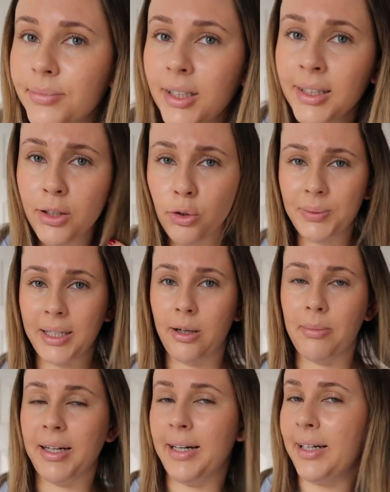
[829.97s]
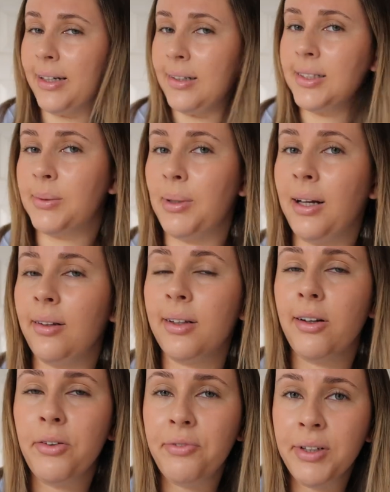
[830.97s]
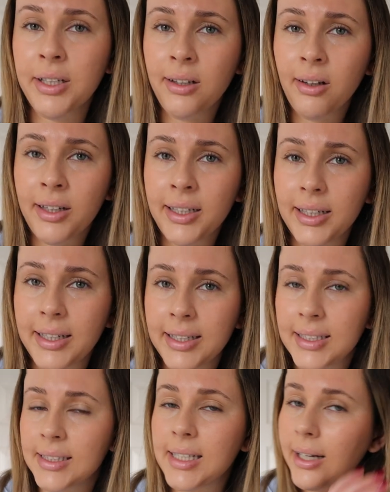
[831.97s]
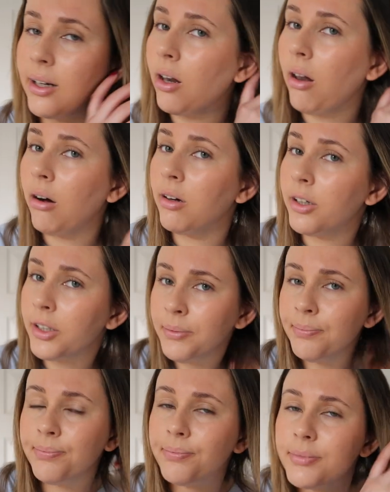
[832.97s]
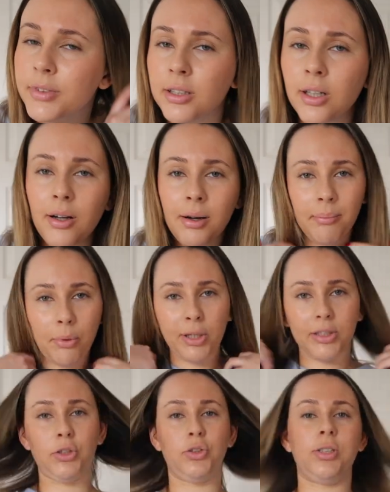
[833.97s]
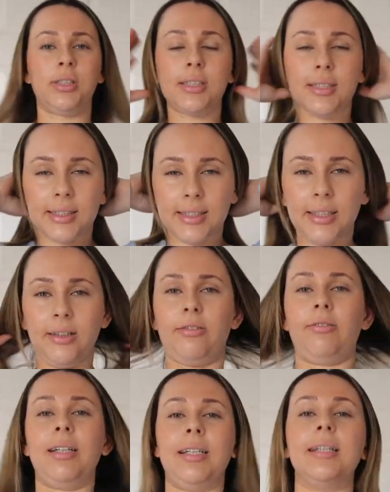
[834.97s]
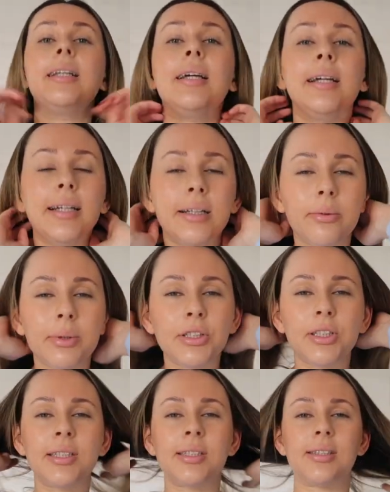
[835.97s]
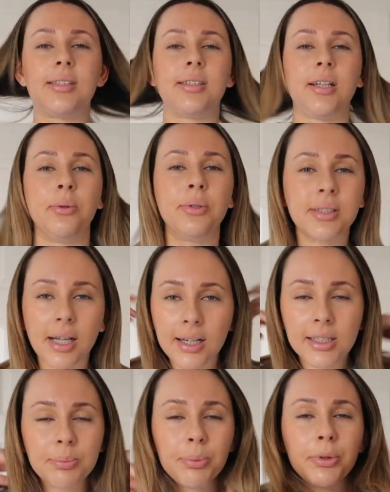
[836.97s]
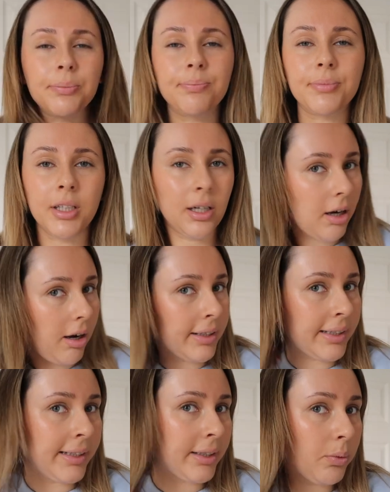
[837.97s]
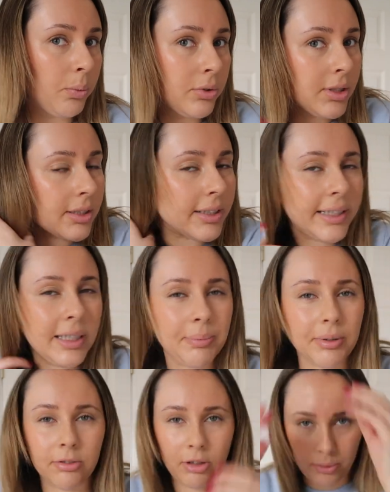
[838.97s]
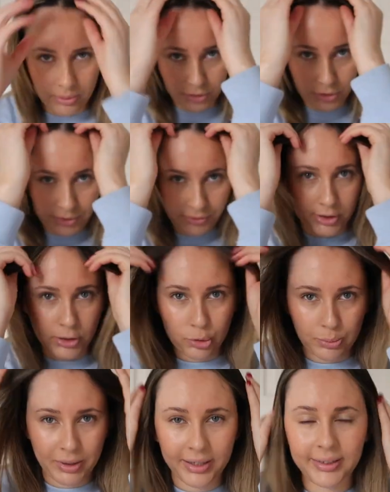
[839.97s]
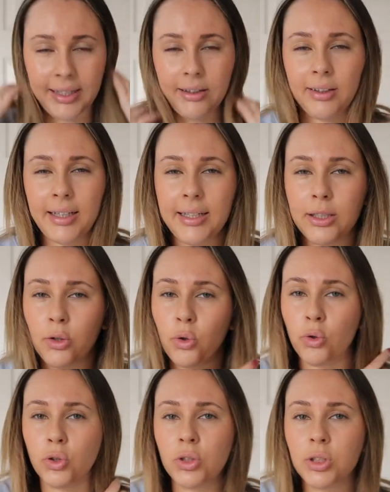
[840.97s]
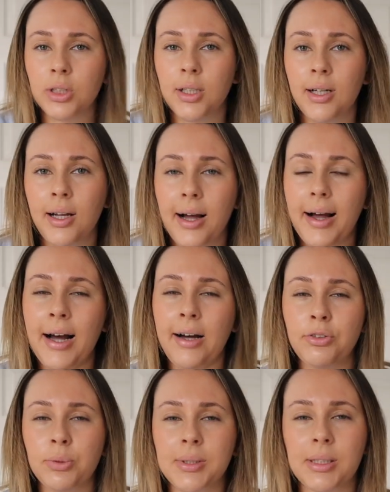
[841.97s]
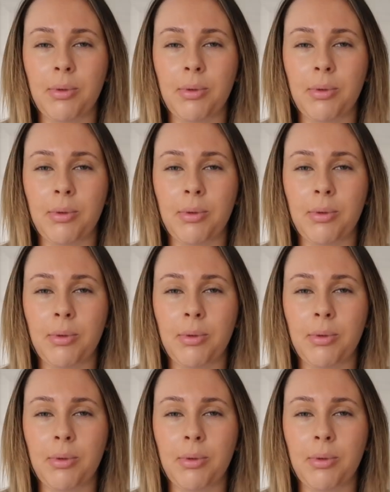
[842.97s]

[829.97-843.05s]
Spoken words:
A little update on my hair as well. Like, I feel like it is getting longer, but it's just still really thin, which is so sad. But I think once I keep it growing just for the summer, and then I'll get it cut afterwards.